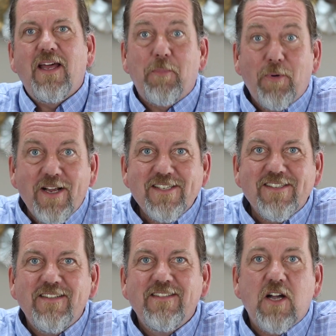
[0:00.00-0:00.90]
an
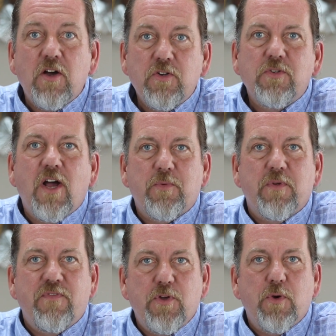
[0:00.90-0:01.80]
appraisal, condo doc
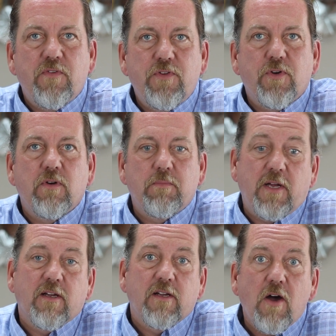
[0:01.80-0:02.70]
review if you're
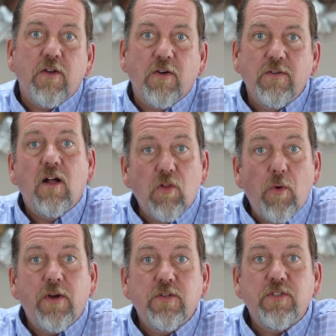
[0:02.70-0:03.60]
buying a condo, a
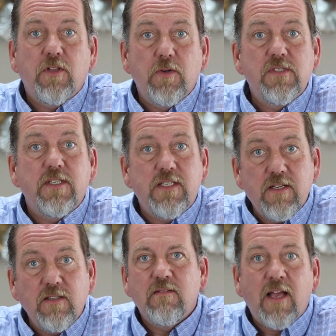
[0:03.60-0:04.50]
lawyer to close the
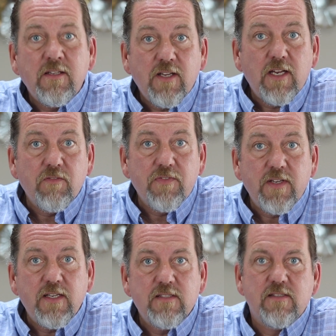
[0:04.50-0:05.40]
deal, land title
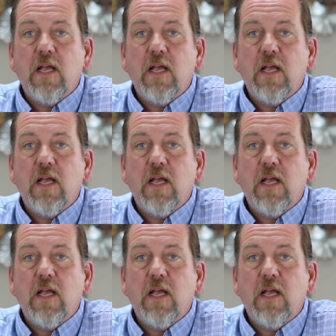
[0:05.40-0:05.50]
fees.